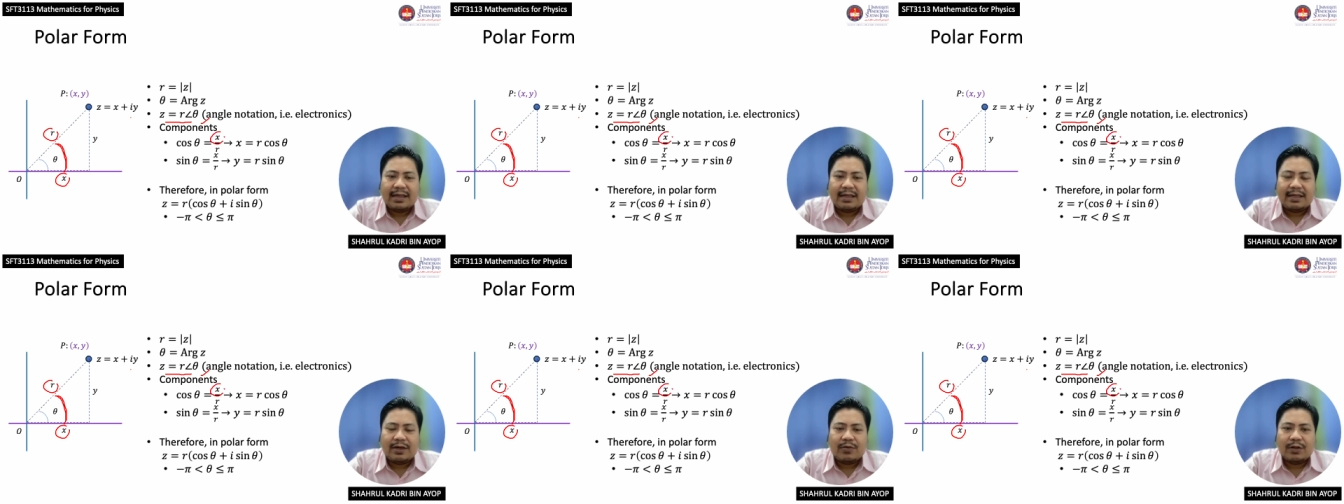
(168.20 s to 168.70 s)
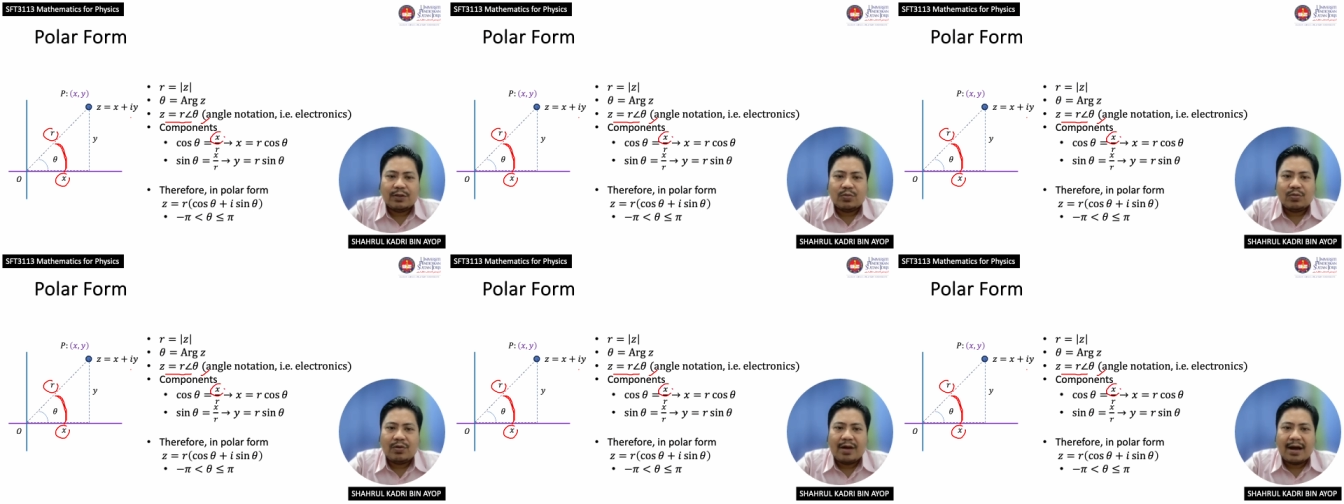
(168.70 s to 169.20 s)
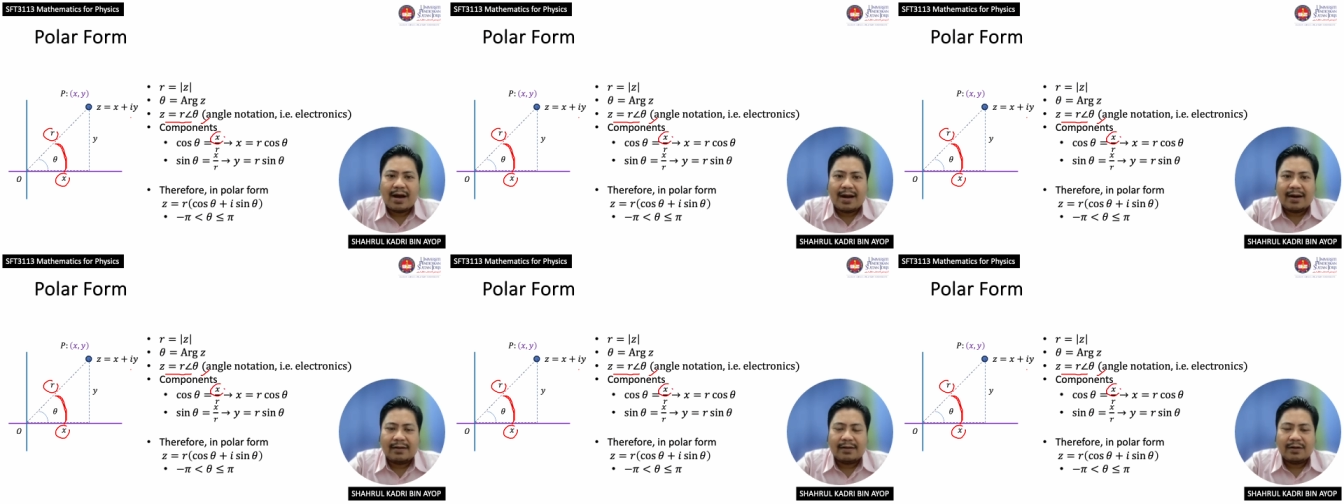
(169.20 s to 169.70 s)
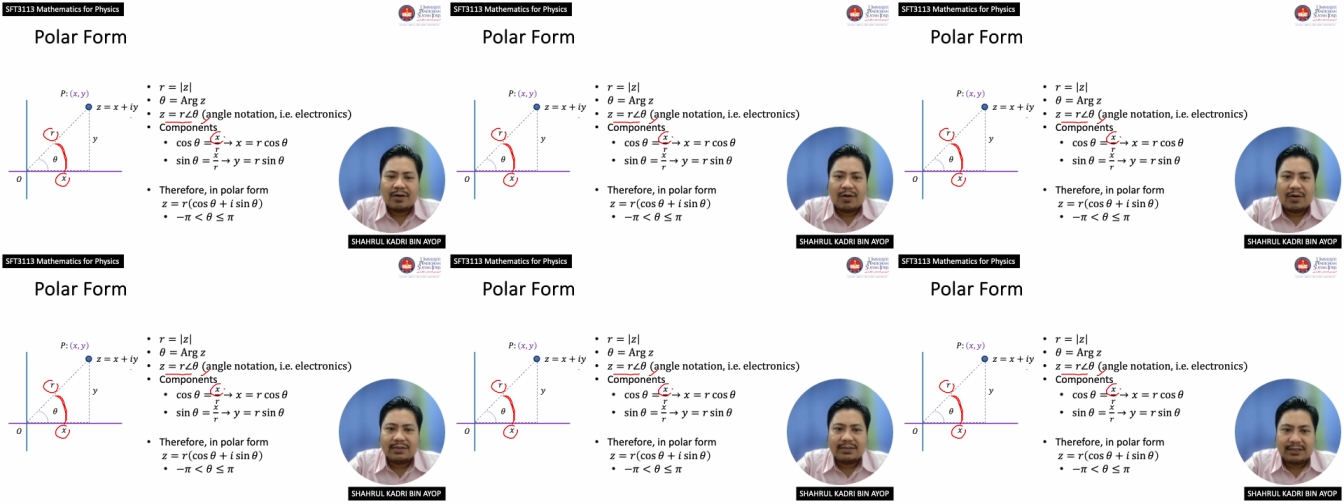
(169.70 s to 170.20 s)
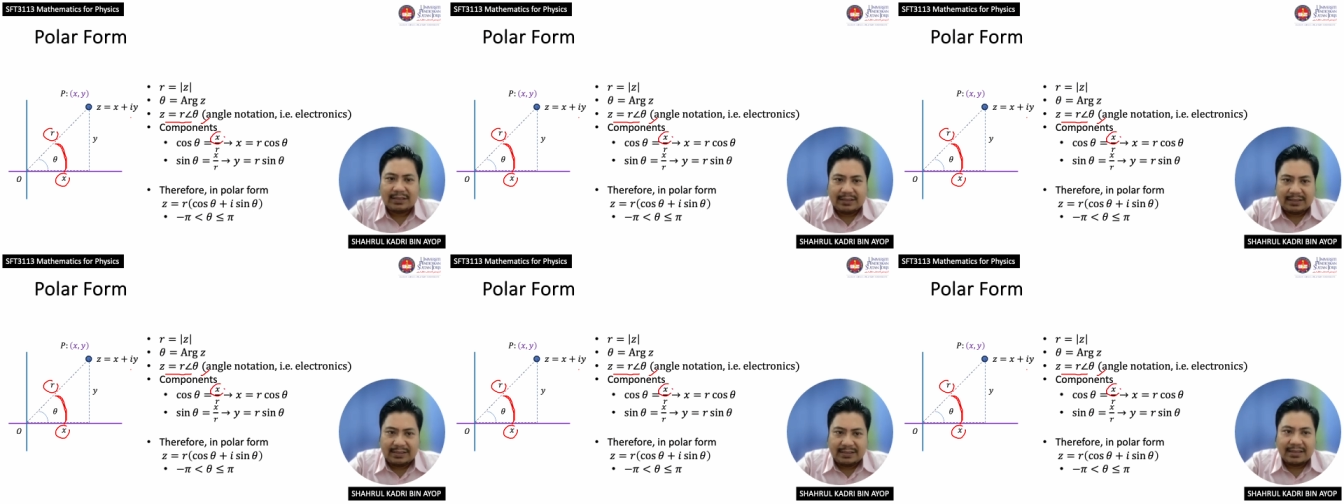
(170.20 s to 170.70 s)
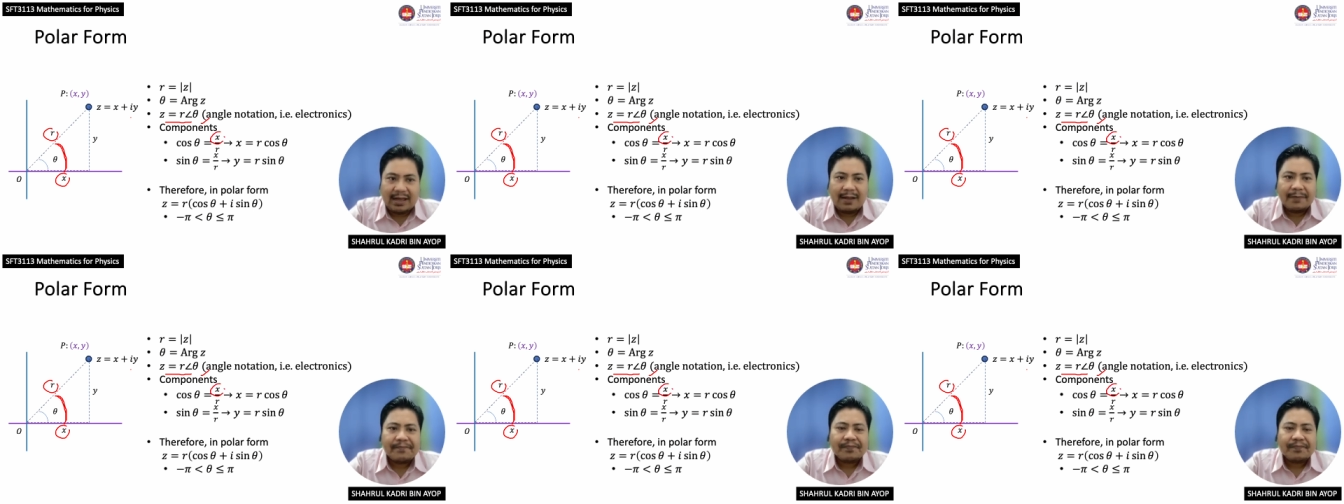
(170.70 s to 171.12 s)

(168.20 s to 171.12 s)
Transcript: equal to r cos theta.